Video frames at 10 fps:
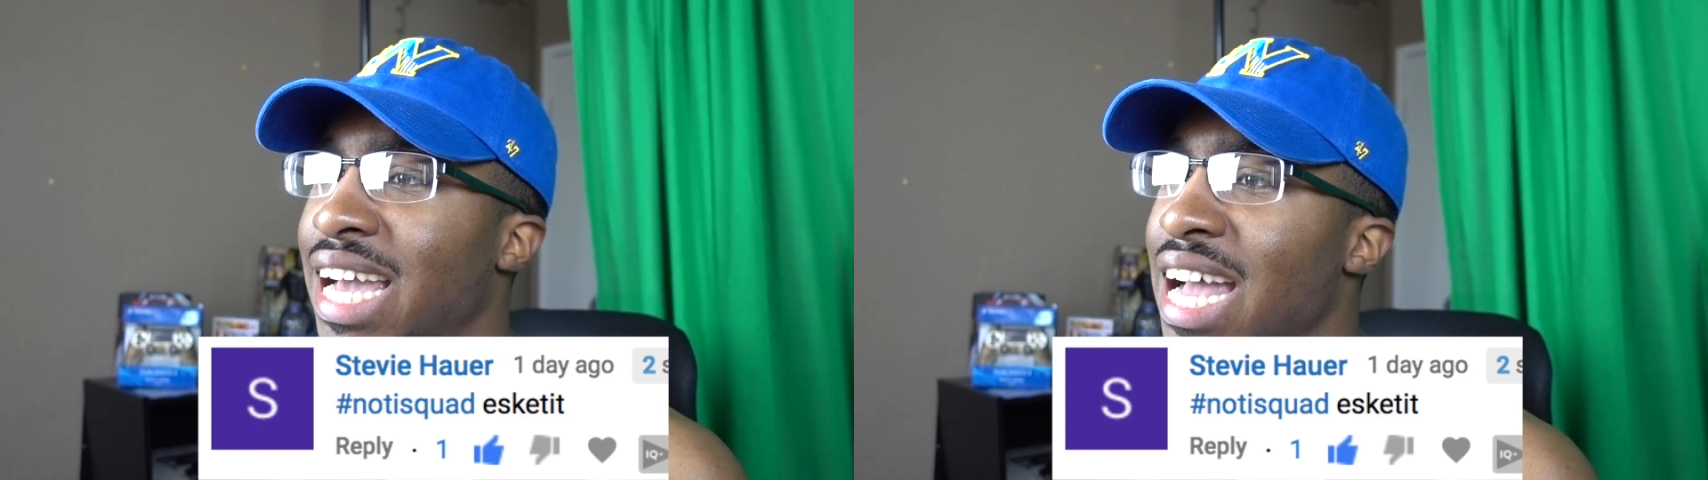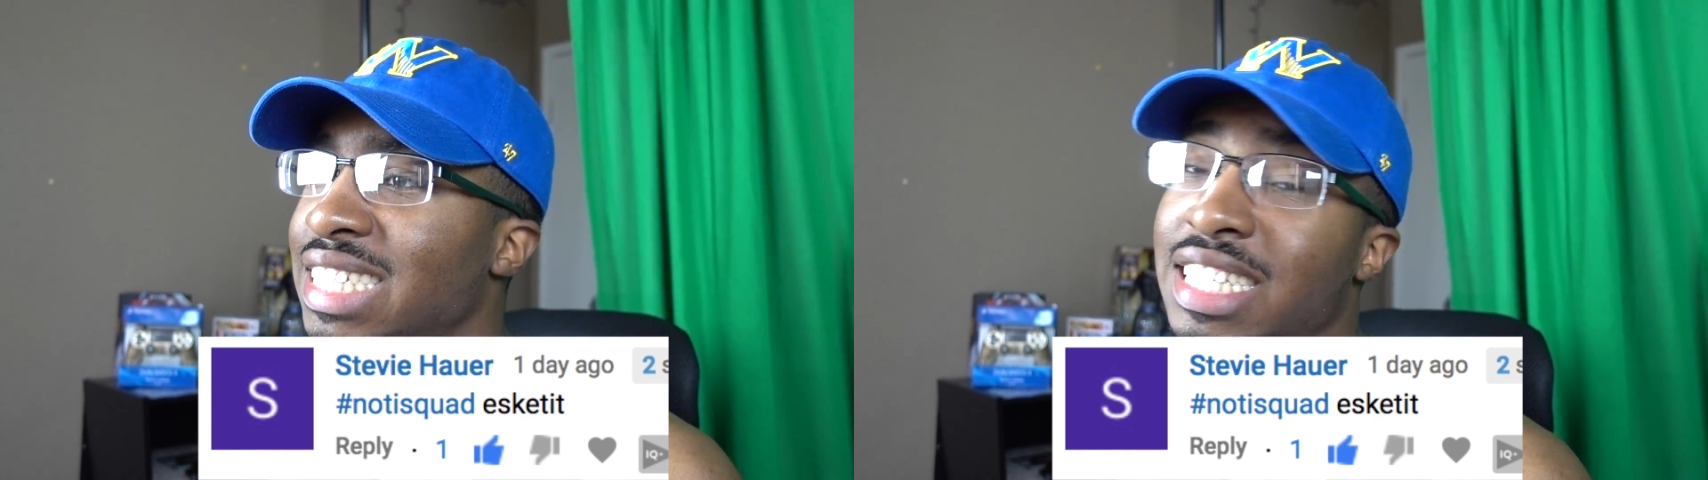
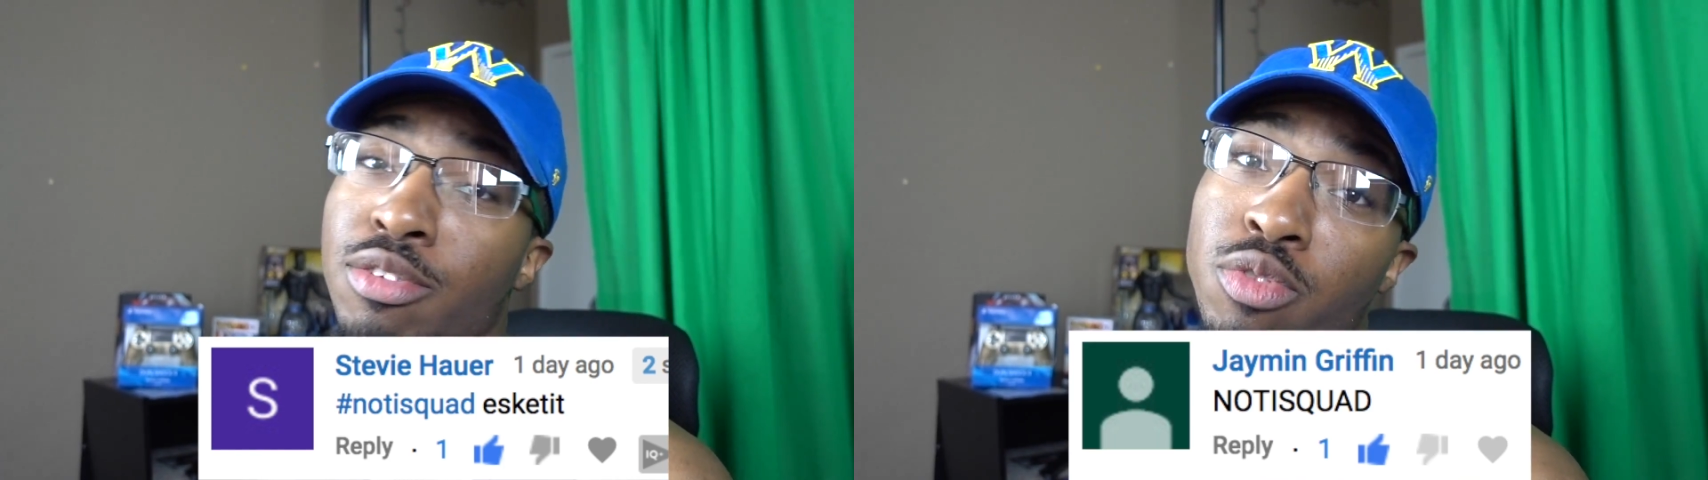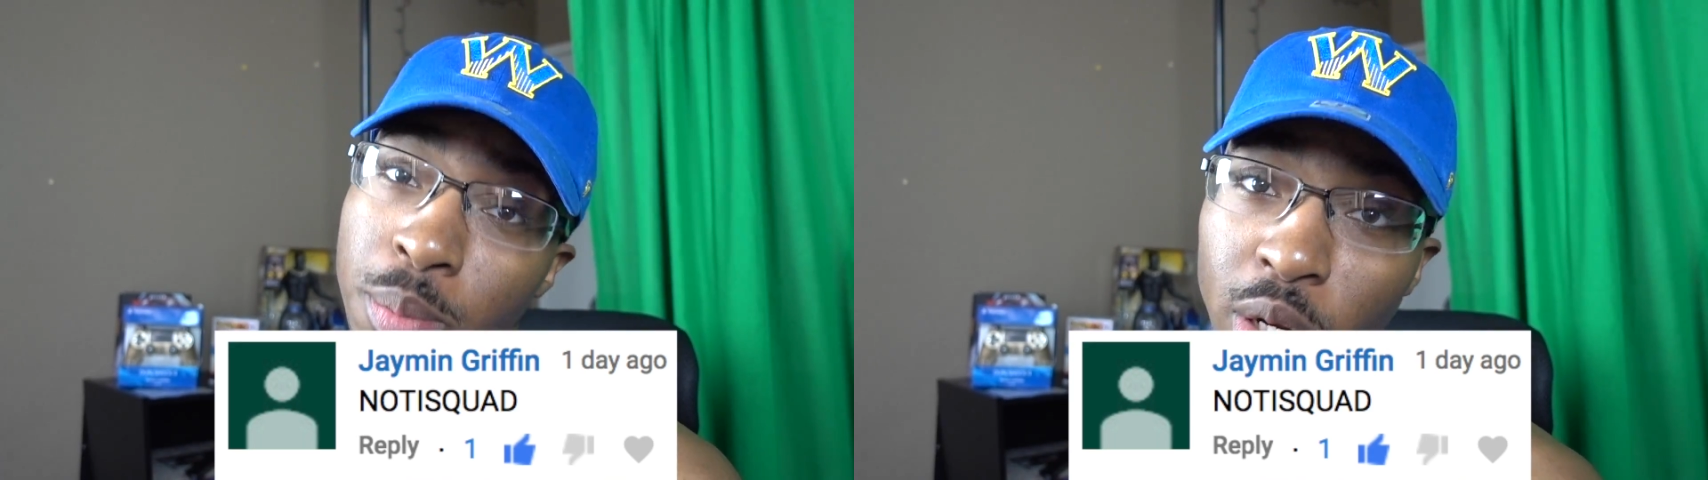
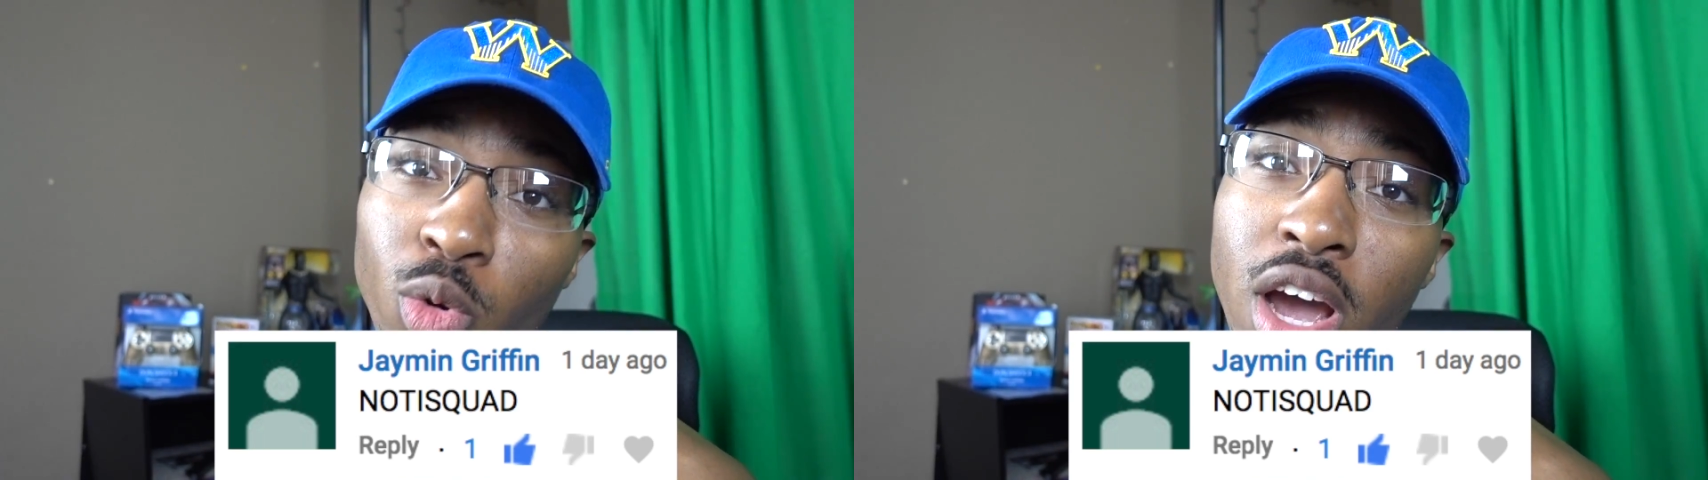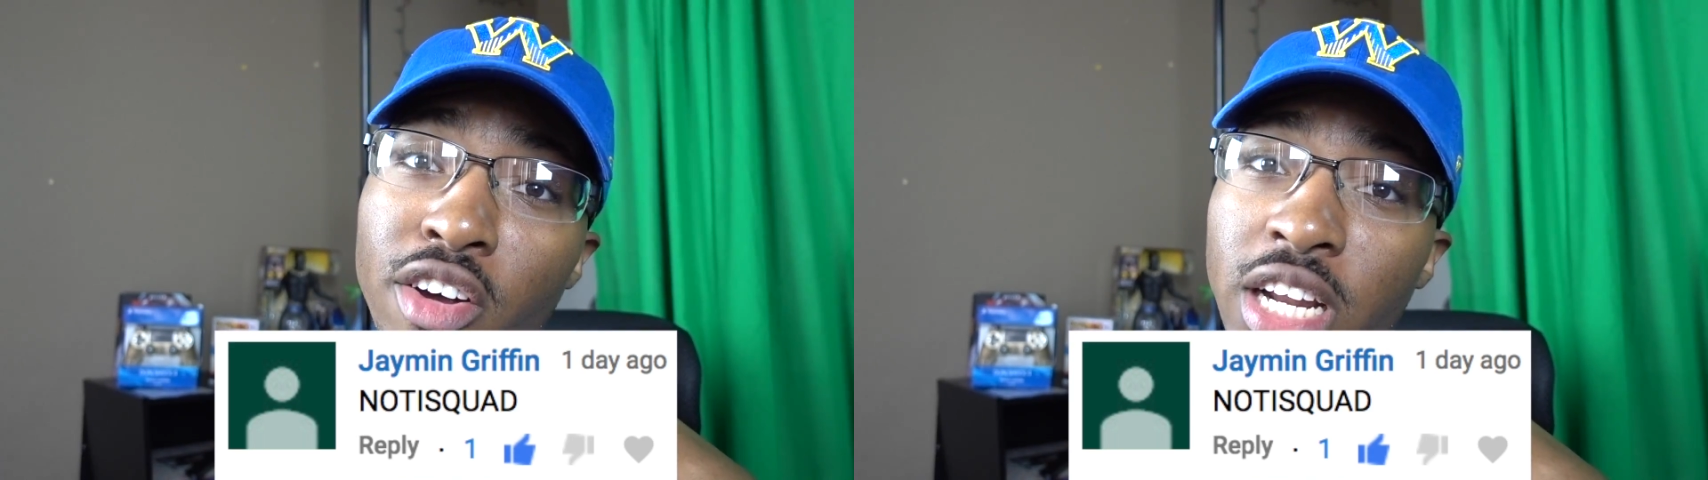content from the
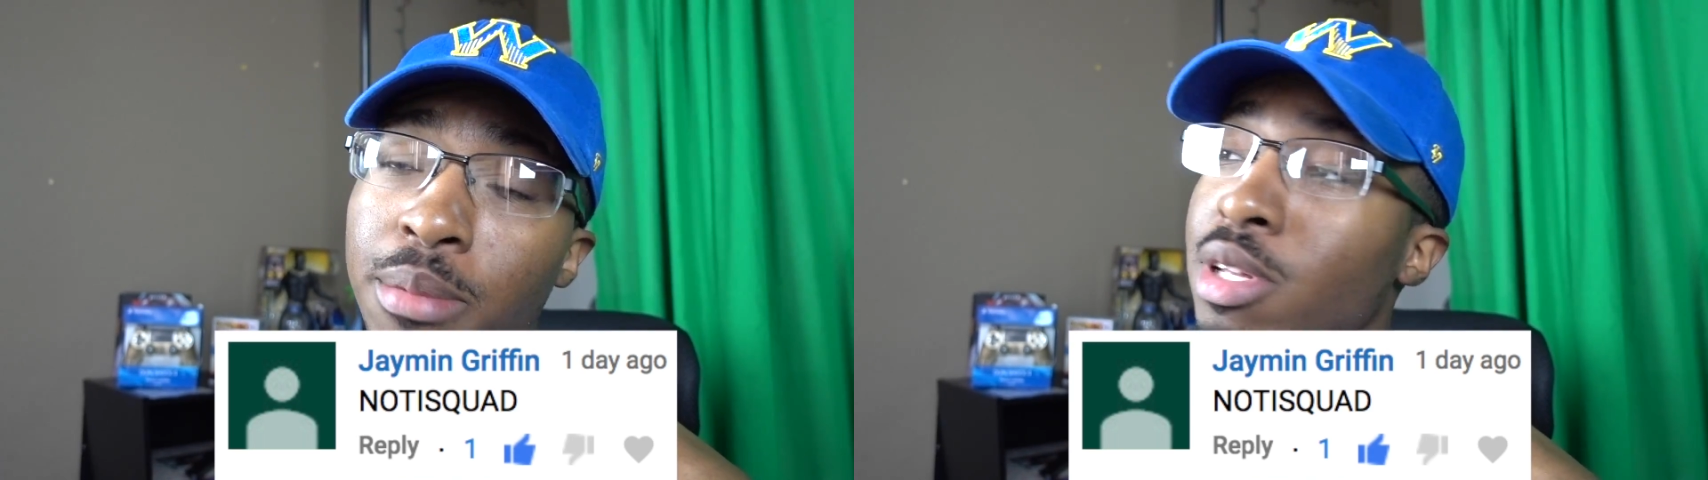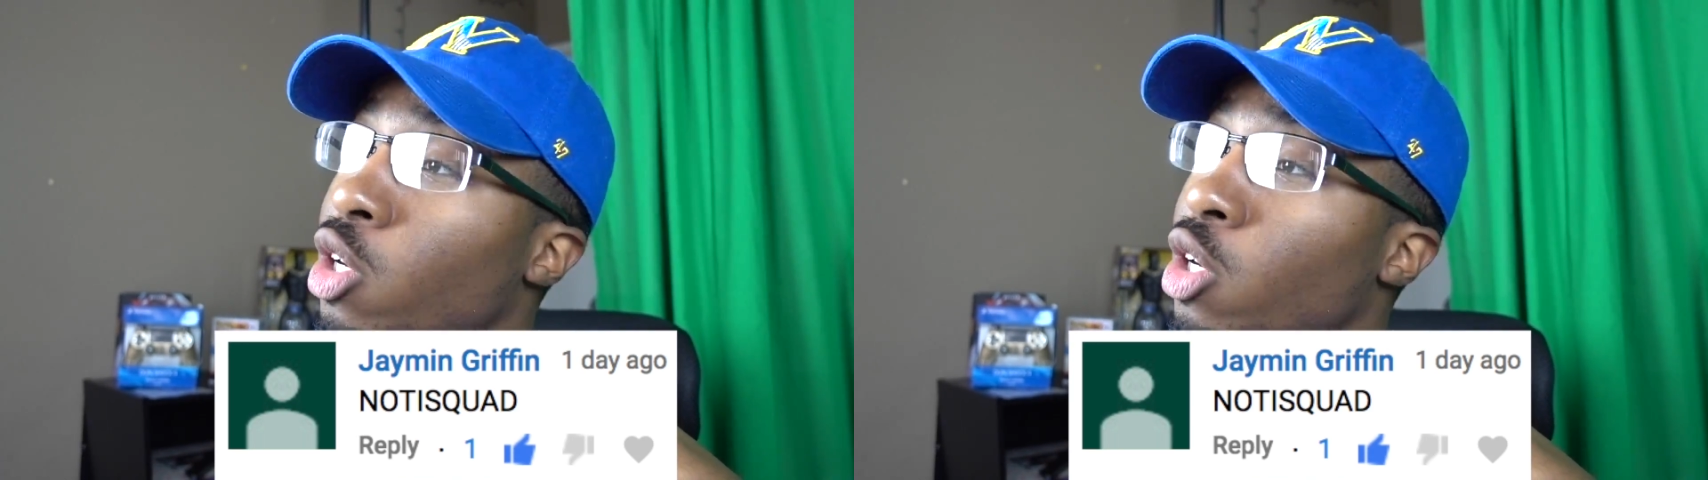ground up,